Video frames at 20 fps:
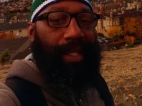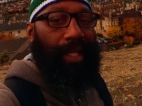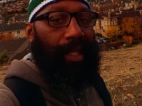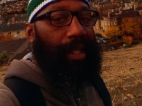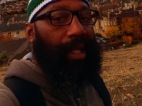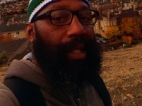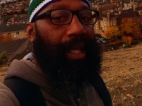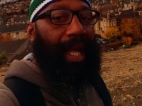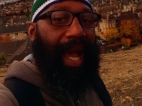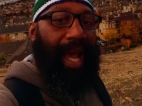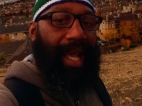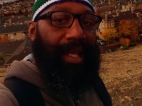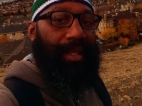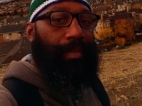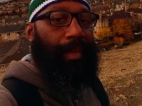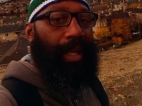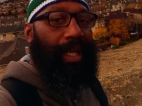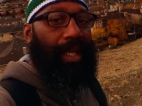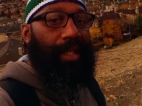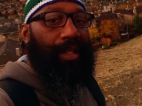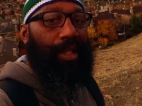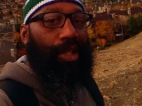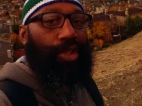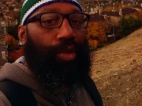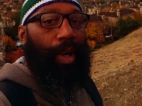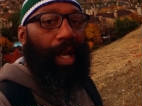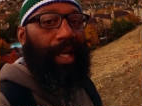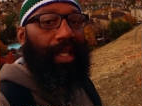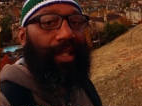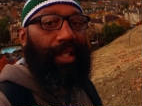to the last minute to
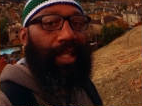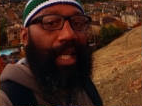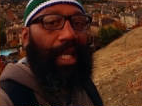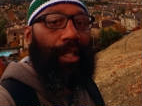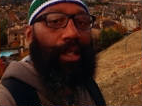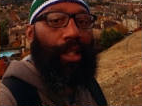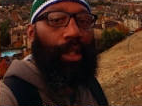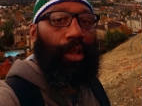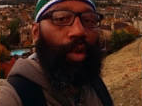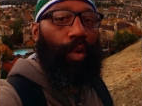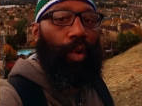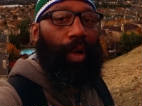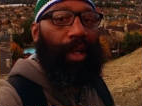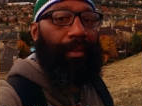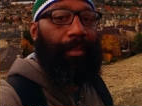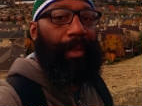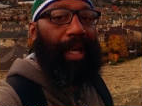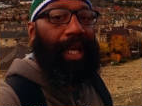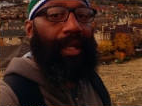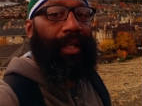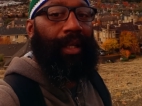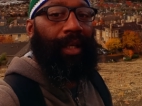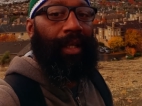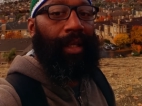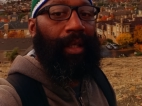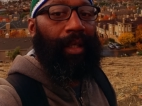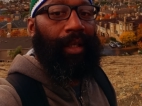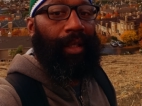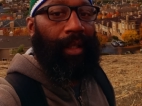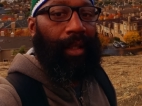try to seek the Lord, man.
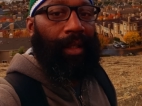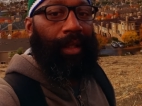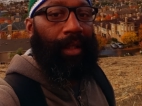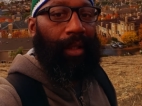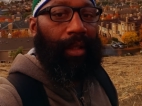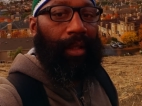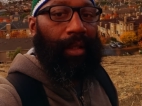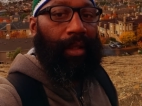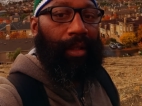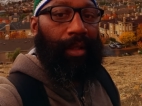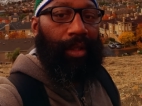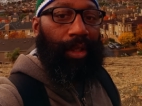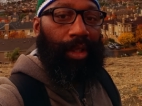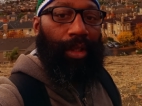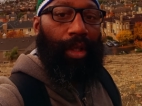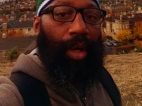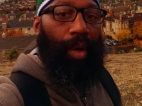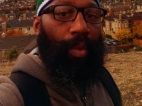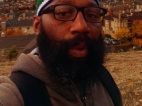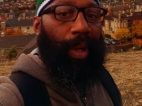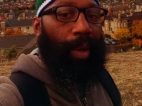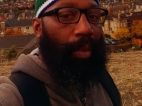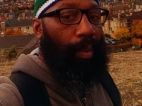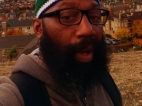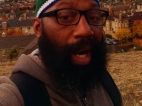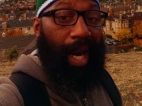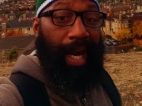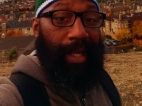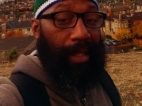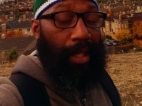You know, we're,
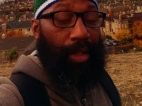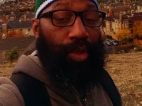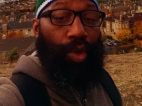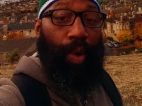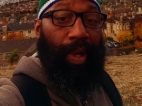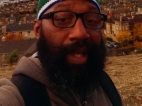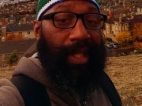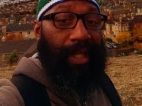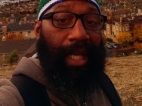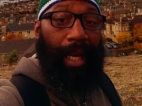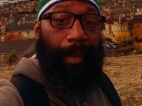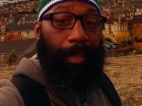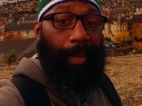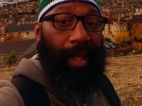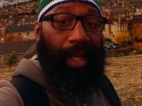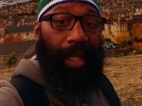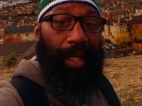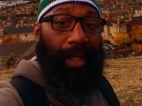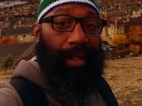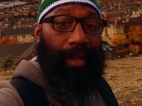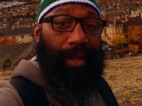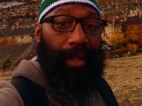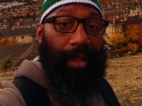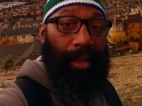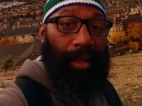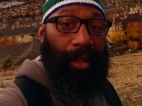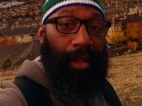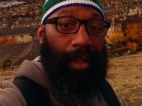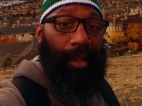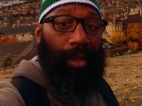we're at the doorstep of this.
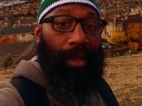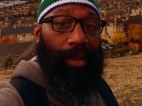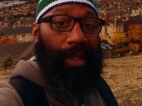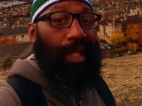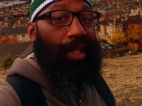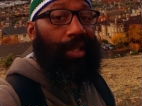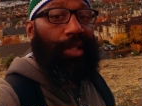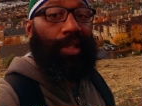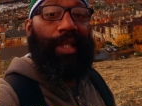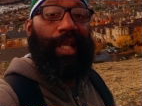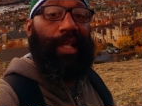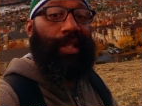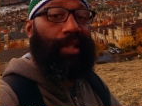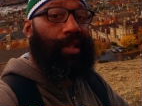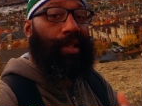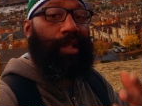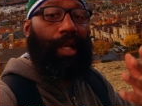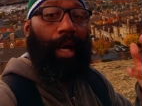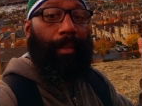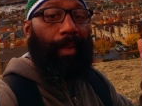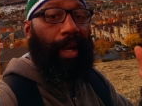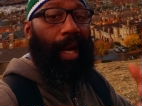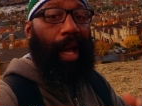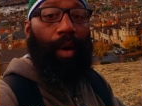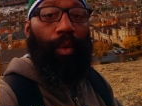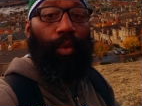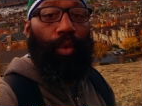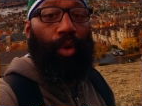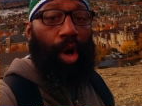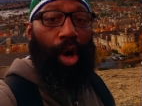This, this is coming
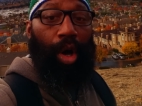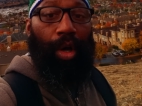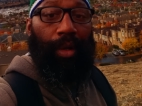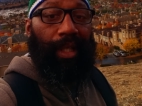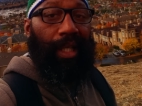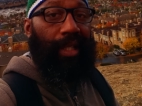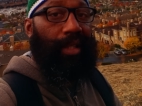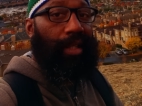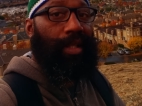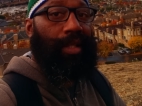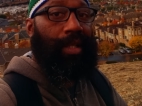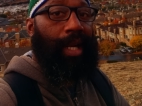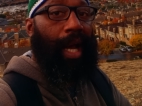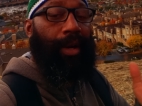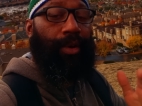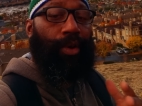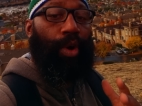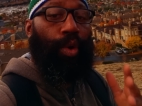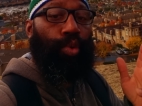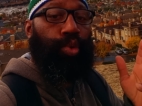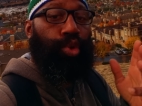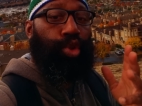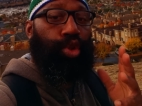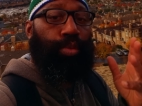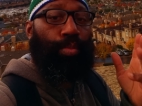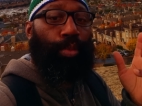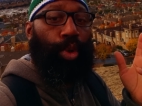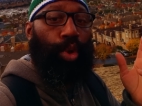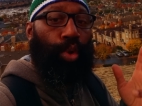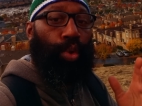out raw. This is not no
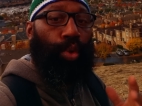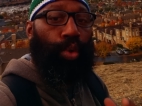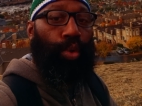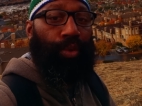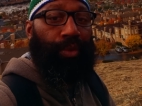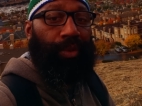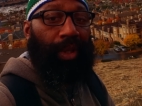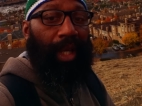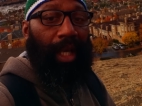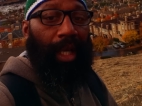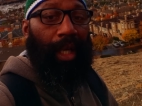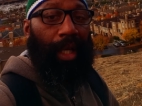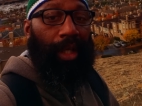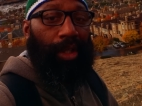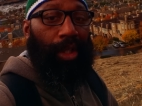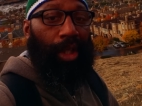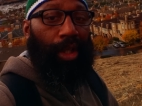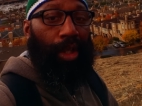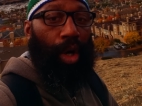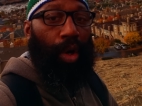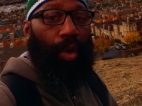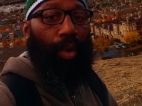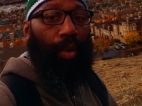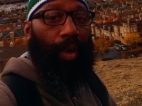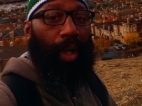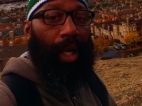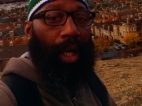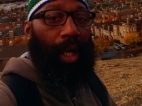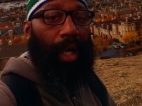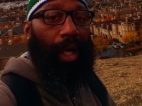smooth, you
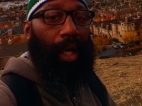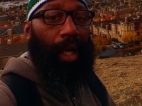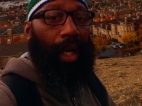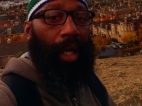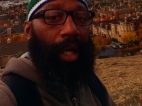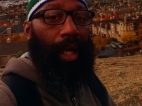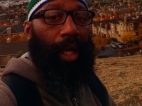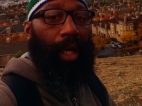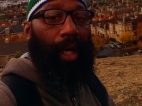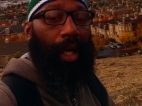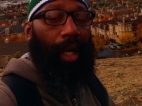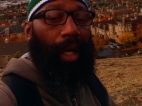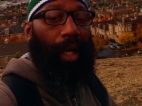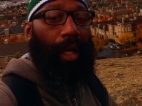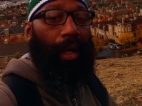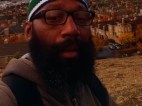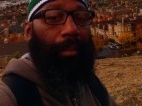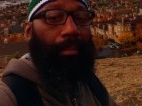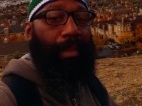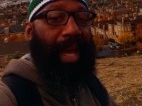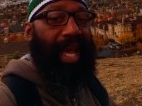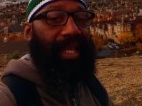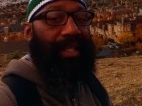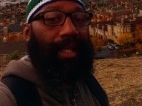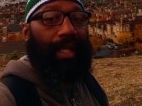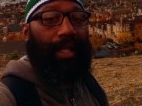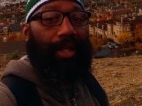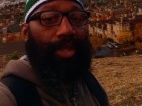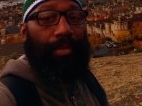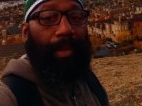know, uh, uh, uh,
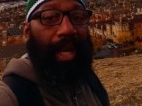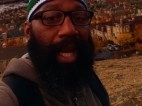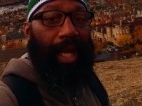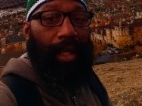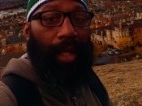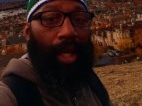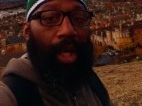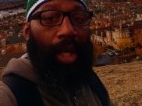message, man.